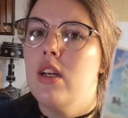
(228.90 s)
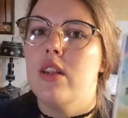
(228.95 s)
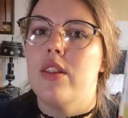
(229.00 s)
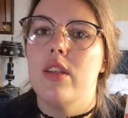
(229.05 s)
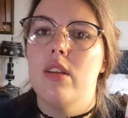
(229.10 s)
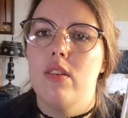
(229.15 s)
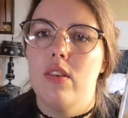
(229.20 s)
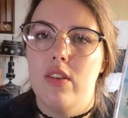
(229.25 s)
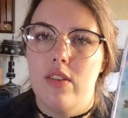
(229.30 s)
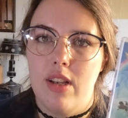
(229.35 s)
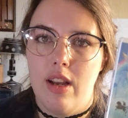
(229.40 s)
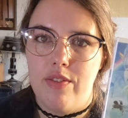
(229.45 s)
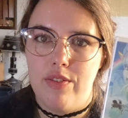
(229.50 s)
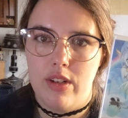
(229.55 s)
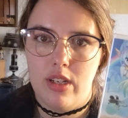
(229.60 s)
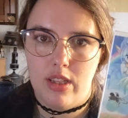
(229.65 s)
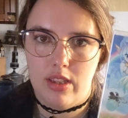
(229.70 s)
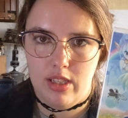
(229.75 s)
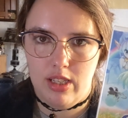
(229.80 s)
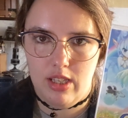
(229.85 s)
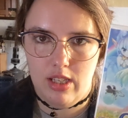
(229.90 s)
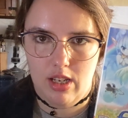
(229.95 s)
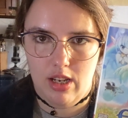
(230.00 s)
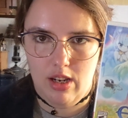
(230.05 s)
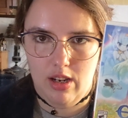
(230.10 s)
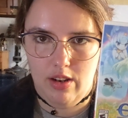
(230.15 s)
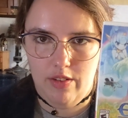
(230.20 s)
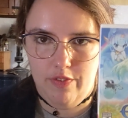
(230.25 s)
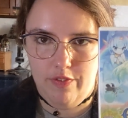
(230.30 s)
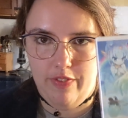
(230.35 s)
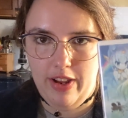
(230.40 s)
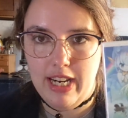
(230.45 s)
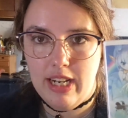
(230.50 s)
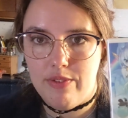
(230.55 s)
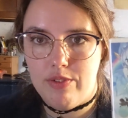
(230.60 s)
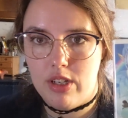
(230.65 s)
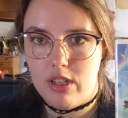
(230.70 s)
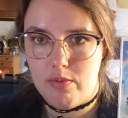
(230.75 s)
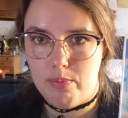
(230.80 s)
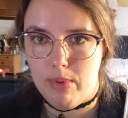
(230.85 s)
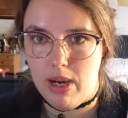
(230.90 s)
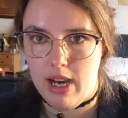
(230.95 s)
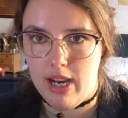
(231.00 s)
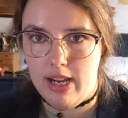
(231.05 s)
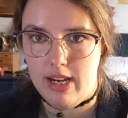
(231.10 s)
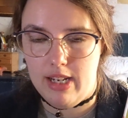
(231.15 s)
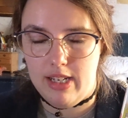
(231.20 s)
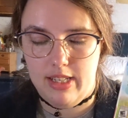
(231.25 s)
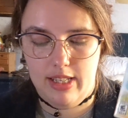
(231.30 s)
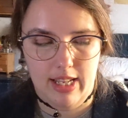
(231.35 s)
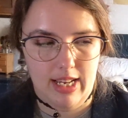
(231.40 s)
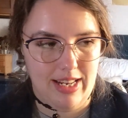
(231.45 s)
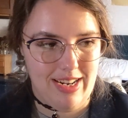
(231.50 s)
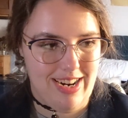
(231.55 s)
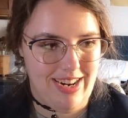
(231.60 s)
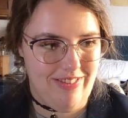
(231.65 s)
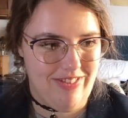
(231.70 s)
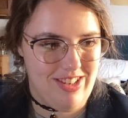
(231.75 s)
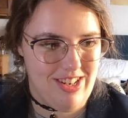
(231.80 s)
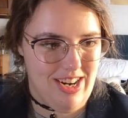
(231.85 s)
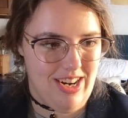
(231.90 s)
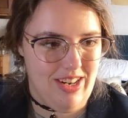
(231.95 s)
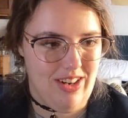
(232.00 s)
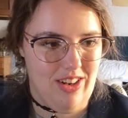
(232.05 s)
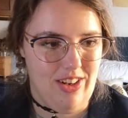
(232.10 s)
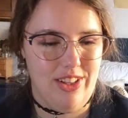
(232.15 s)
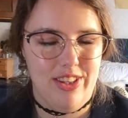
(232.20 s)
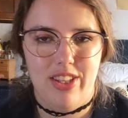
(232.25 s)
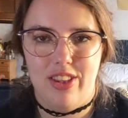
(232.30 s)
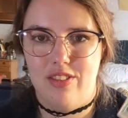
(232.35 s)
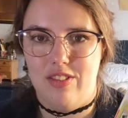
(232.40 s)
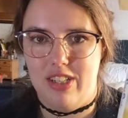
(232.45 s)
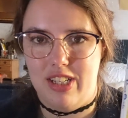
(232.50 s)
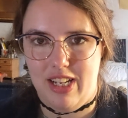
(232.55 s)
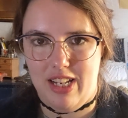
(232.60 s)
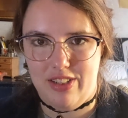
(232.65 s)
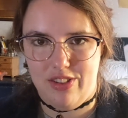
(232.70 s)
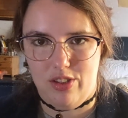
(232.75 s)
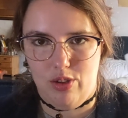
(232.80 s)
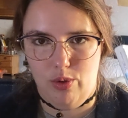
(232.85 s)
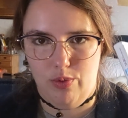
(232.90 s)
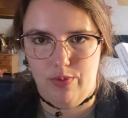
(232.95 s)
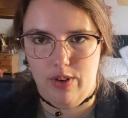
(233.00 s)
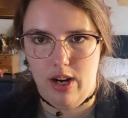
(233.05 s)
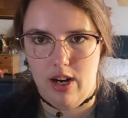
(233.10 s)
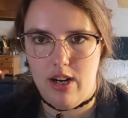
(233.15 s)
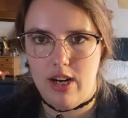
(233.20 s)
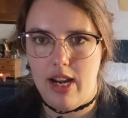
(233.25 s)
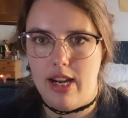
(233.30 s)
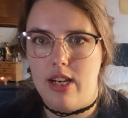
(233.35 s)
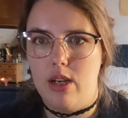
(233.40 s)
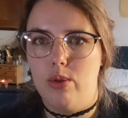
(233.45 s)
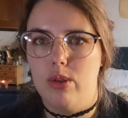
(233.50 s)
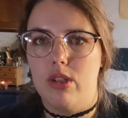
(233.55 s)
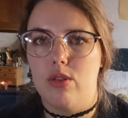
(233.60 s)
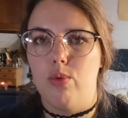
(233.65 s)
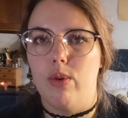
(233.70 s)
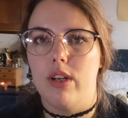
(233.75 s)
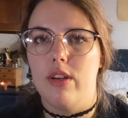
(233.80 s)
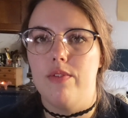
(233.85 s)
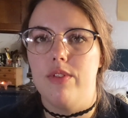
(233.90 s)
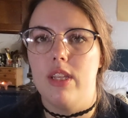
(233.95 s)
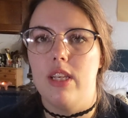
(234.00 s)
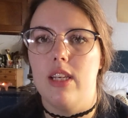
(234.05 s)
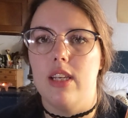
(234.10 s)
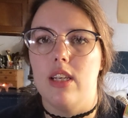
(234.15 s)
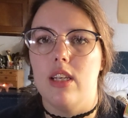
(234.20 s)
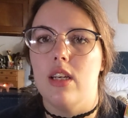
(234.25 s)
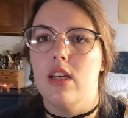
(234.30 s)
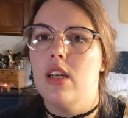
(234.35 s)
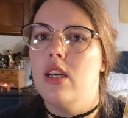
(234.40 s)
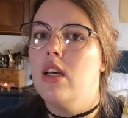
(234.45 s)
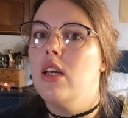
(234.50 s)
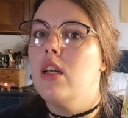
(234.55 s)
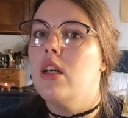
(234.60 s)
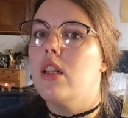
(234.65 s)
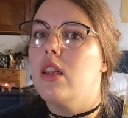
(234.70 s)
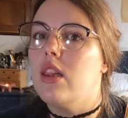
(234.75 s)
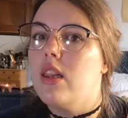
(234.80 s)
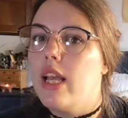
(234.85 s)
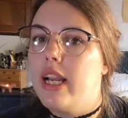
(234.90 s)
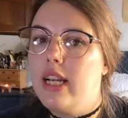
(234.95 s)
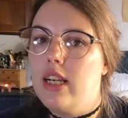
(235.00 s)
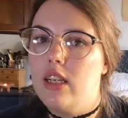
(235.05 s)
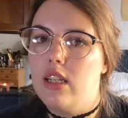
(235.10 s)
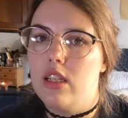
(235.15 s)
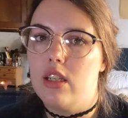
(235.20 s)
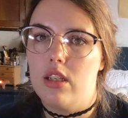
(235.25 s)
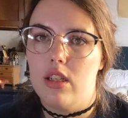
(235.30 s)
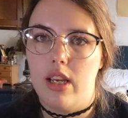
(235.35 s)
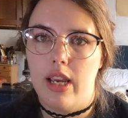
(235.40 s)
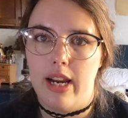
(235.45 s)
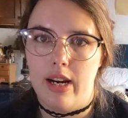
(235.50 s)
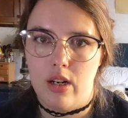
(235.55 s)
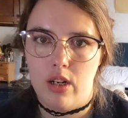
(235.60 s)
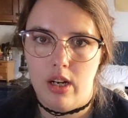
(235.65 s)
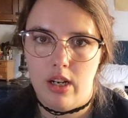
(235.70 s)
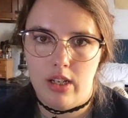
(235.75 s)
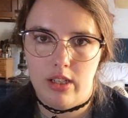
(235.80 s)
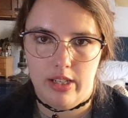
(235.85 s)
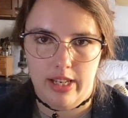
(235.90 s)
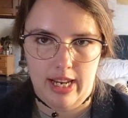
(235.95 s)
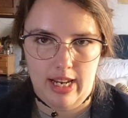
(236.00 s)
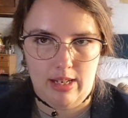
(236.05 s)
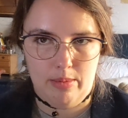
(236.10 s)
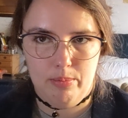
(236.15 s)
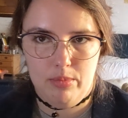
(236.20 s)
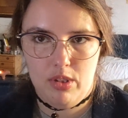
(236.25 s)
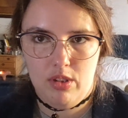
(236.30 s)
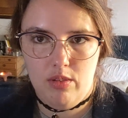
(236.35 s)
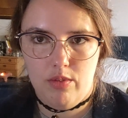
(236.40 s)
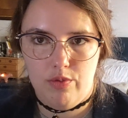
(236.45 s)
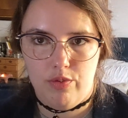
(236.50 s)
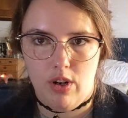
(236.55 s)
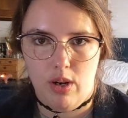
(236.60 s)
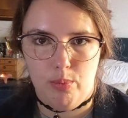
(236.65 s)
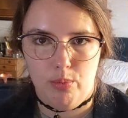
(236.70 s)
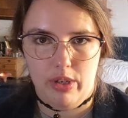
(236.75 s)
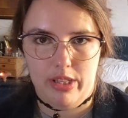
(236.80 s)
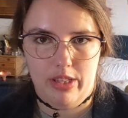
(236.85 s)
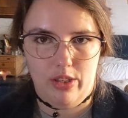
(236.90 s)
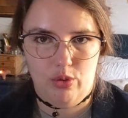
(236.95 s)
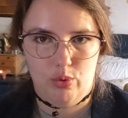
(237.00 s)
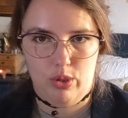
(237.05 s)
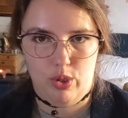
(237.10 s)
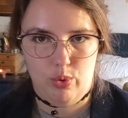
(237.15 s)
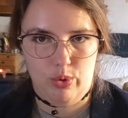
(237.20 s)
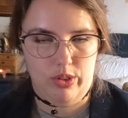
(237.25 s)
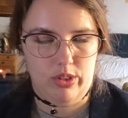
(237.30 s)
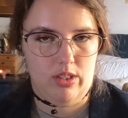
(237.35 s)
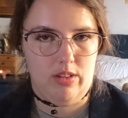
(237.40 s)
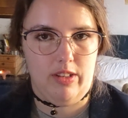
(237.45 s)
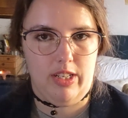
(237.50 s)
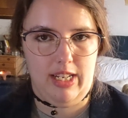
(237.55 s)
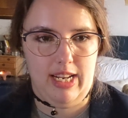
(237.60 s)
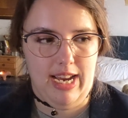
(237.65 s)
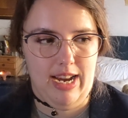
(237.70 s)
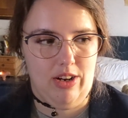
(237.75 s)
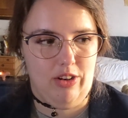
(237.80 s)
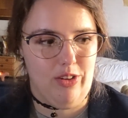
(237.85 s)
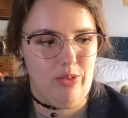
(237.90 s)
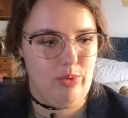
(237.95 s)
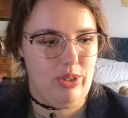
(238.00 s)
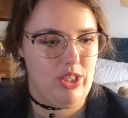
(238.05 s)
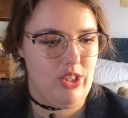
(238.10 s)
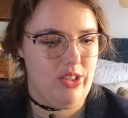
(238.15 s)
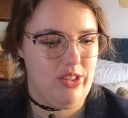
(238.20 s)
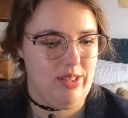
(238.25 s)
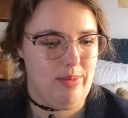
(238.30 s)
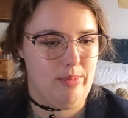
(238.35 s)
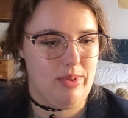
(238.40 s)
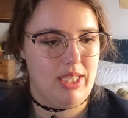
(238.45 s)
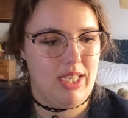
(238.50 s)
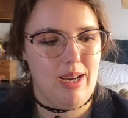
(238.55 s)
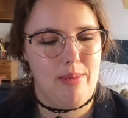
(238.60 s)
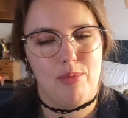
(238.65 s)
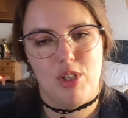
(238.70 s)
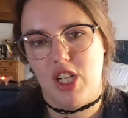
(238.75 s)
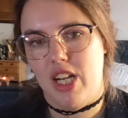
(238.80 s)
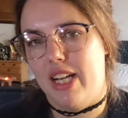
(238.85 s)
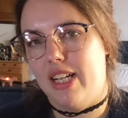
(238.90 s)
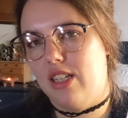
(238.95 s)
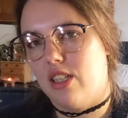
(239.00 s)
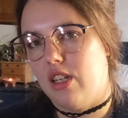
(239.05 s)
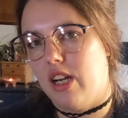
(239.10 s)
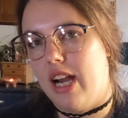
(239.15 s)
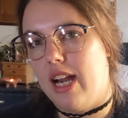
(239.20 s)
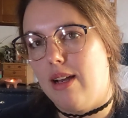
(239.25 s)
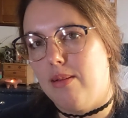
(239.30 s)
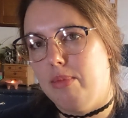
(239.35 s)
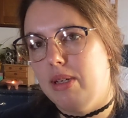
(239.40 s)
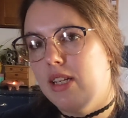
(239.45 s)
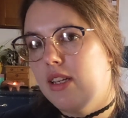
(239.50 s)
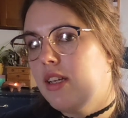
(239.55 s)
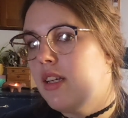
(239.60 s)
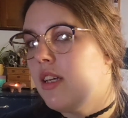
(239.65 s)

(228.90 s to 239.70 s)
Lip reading: This is definitely a favorite of mine that I've tried on the 3DS so far. I know it's one of the late era games from when the Switch was already out, which is something I'm trying to grab